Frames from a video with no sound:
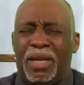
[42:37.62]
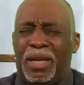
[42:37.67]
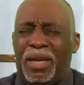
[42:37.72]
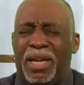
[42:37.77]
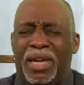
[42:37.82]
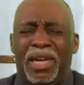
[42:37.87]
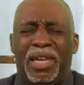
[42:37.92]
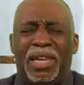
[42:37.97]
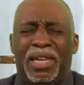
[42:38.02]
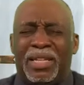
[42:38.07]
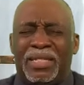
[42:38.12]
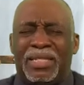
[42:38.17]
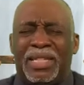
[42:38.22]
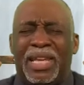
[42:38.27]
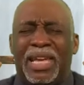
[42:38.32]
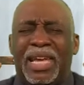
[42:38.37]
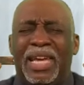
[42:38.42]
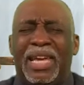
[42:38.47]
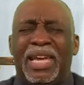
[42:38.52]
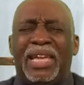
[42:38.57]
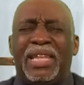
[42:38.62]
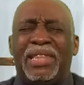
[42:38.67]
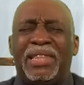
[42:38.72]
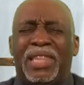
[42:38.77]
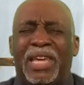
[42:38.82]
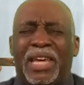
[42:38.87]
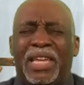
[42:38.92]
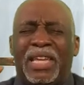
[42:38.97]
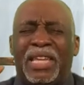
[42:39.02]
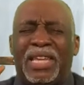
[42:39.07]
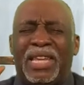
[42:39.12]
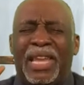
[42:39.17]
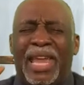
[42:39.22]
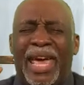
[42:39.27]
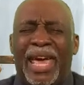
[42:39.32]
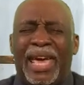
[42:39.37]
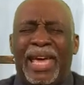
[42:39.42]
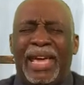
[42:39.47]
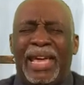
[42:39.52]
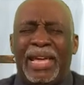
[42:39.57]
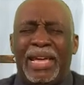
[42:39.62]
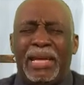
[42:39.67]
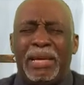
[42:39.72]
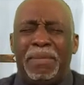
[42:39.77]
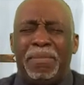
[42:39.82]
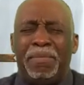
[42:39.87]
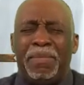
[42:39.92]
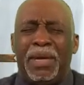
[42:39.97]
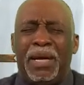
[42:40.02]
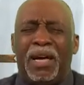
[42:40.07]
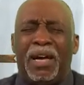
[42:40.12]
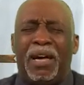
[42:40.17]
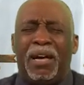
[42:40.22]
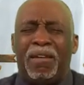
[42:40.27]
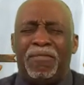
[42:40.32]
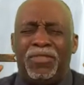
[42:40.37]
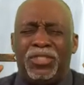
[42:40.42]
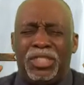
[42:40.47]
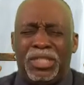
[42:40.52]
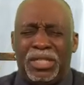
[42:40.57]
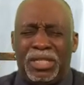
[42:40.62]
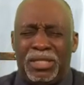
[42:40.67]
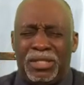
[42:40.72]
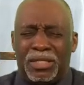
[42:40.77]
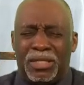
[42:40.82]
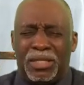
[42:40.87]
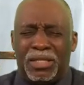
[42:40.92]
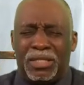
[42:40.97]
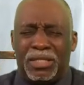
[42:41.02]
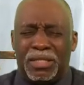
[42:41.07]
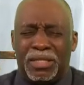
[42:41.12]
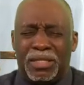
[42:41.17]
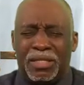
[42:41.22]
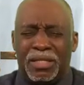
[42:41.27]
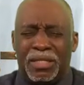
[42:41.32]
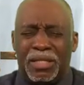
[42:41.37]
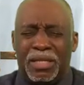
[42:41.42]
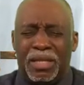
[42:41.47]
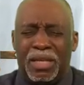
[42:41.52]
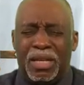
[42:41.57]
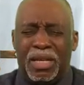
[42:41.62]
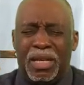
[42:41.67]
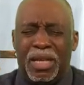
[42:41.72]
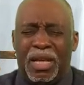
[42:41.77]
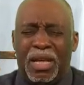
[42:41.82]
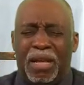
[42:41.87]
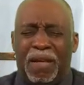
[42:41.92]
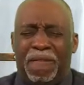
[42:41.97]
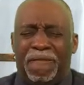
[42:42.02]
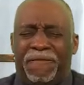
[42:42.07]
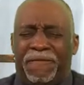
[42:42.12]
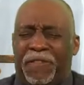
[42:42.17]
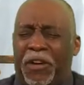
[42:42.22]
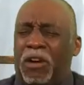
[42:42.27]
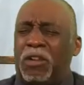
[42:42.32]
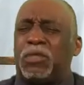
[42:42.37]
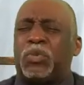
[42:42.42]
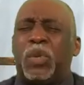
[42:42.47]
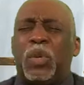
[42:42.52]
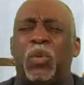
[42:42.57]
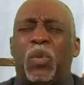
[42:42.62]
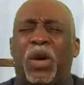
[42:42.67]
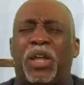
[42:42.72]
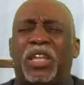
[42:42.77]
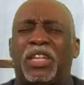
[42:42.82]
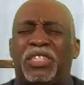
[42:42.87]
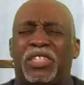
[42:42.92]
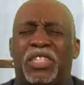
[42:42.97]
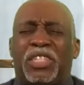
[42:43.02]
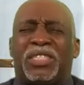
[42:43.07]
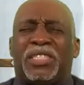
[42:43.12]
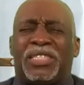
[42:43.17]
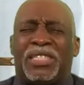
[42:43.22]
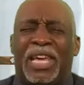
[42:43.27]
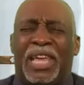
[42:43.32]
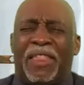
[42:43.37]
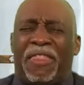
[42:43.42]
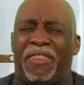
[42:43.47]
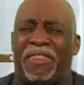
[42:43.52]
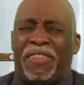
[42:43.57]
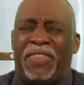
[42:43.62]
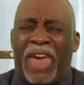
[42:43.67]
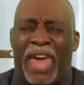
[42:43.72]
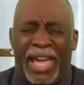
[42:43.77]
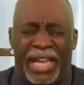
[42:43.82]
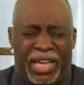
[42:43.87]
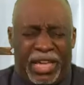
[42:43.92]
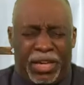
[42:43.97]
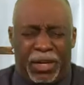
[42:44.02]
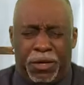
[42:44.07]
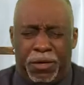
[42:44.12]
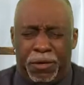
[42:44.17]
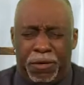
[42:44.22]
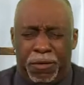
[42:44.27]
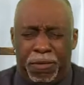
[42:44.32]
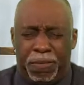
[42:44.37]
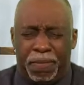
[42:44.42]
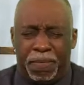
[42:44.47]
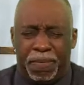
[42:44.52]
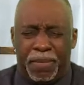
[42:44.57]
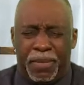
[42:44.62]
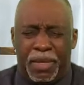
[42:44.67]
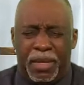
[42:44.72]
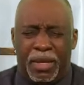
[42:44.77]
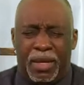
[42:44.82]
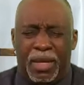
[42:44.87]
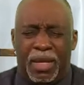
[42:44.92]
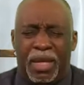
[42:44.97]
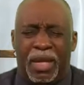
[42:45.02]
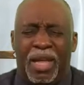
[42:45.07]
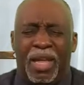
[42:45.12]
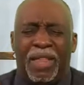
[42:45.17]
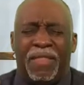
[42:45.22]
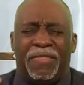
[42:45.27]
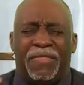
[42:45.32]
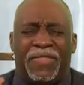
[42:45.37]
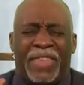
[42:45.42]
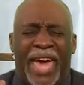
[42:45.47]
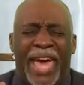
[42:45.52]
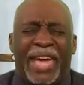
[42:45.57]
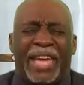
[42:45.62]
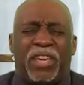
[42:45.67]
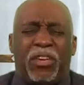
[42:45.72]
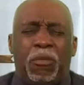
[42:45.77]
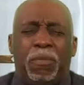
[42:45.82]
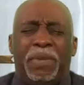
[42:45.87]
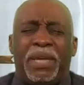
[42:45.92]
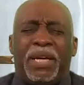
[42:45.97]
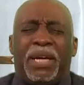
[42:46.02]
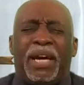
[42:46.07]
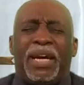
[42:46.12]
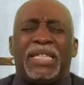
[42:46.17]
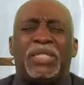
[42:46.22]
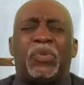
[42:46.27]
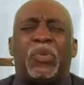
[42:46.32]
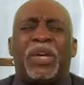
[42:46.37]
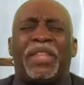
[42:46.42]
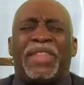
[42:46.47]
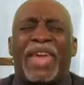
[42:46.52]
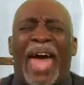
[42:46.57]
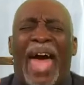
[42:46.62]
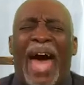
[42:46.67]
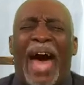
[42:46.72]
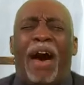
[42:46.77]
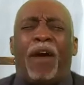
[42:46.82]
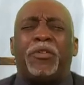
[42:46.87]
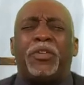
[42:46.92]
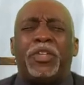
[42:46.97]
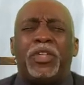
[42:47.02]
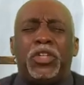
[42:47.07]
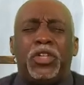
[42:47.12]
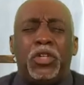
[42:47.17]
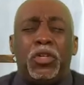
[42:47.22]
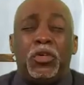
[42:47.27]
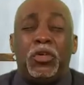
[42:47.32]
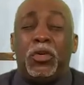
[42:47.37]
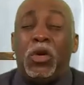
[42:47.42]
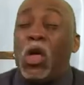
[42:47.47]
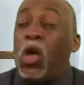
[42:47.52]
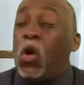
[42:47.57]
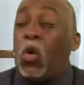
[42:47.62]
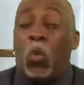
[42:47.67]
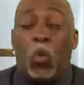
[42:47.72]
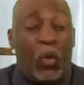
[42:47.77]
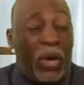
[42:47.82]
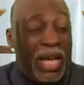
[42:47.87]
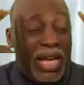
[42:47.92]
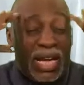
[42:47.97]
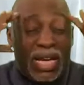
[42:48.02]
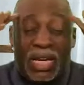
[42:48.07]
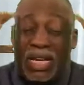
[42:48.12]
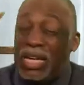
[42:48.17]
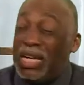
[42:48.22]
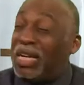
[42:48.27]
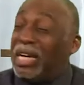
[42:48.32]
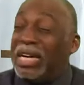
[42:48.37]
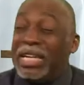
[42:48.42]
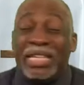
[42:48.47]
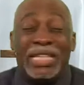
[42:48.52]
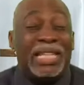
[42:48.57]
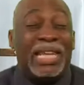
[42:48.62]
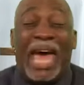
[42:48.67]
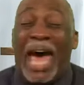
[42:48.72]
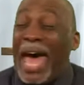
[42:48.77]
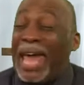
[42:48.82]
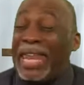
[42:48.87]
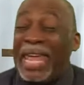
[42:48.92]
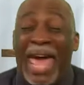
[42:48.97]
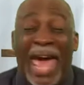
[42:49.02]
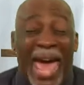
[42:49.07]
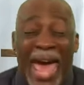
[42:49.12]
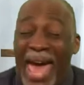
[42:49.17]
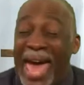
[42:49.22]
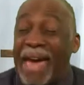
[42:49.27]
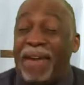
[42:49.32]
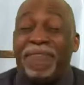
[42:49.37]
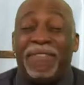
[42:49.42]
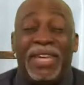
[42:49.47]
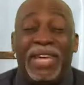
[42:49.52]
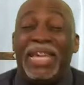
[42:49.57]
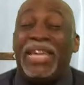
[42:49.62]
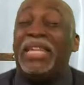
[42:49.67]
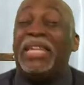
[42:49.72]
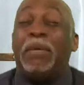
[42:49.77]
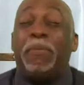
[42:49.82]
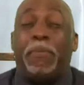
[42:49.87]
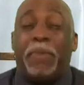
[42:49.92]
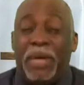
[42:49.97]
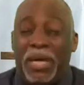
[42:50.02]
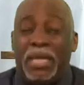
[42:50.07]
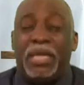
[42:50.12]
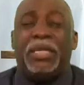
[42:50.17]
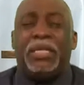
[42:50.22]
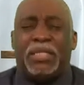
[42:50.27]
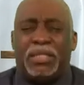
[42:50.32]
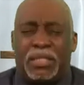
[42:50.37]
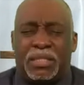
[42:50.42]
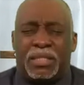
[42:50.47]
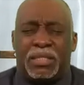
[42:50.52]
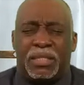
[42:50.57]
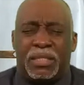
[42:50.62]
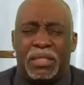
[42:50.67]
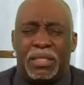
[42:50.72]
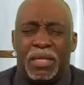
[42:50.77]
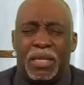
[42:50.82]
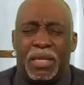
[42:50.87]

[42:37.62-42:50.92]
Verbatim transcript: it is in the name of Jesus First, we want to just say thank you. Thank you because without you, we could not have any peace.